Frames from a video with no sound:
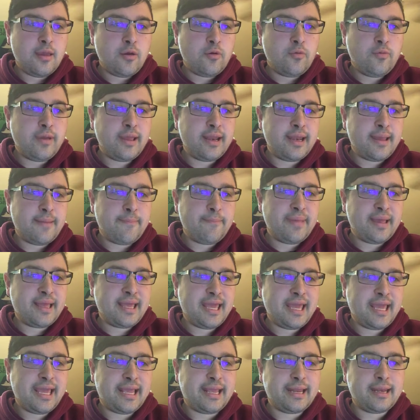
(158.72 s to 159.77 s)
When
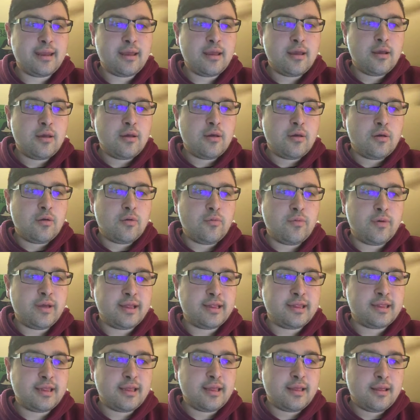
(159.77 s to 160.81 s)
McCain
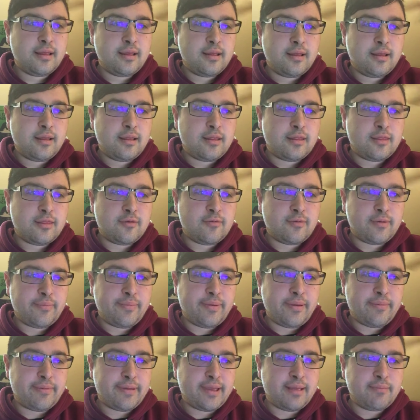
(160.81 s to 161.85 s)
was the
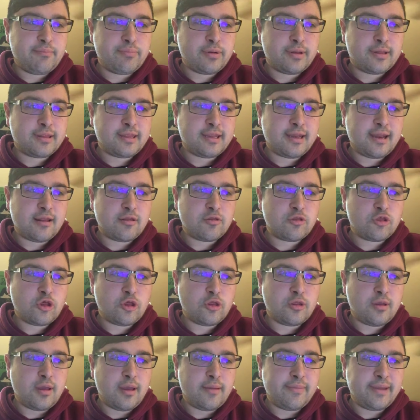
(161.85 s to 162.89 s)
Republican
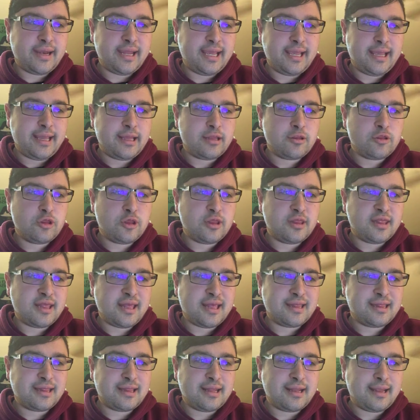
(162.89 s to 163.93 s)
presidential nominee in
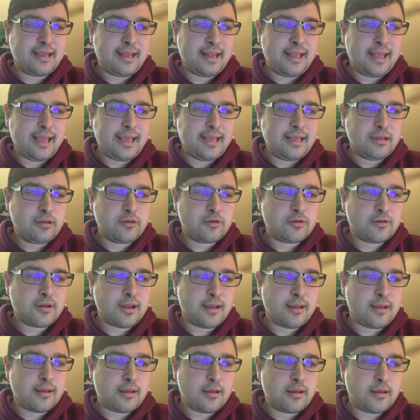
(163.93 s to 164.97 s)
2008,
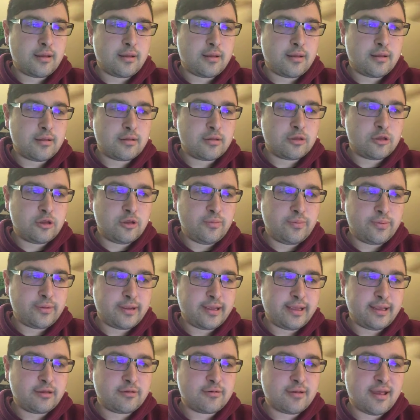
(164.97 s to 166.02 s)
tra
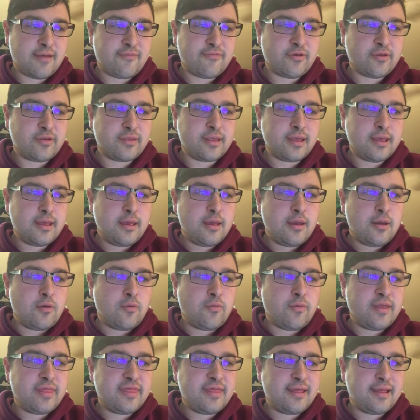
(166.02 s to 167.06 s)
Duprey traveled
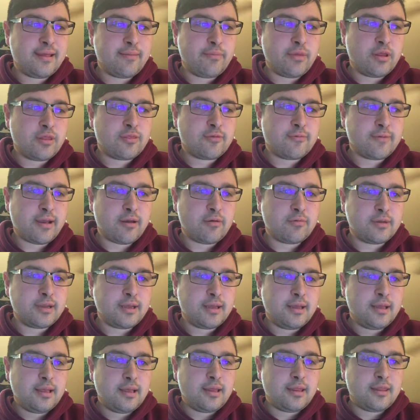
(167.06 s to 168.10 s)
with him throughout
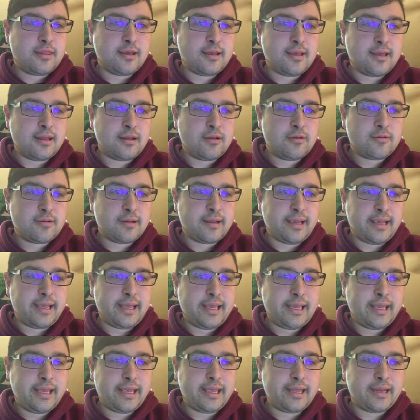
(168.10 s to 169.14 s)
the country
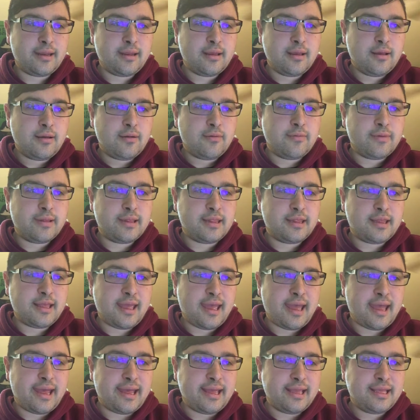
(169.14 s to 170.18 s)
and was
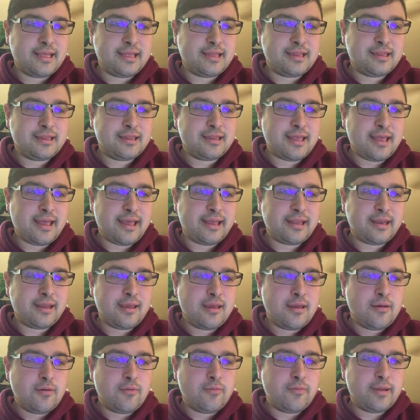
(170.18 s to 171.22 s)
at his side
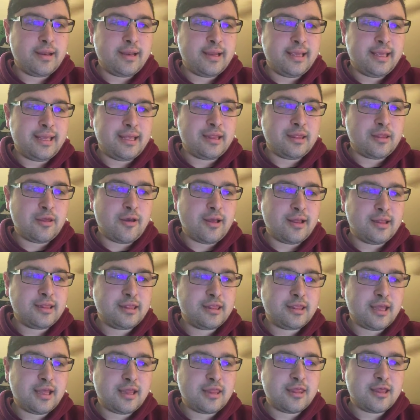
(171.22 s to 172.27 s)
when he lost
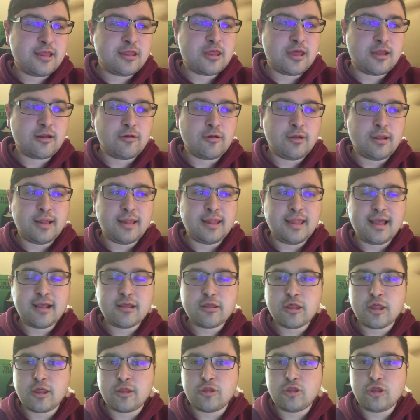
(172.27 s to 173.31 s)
the general
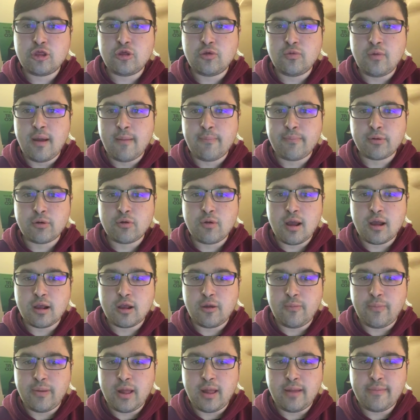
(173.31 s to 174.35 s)
election to Barack
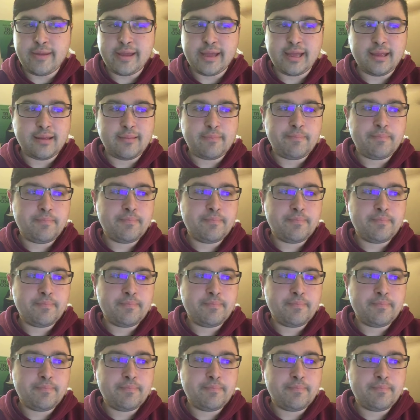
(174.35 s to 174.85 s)
Obama.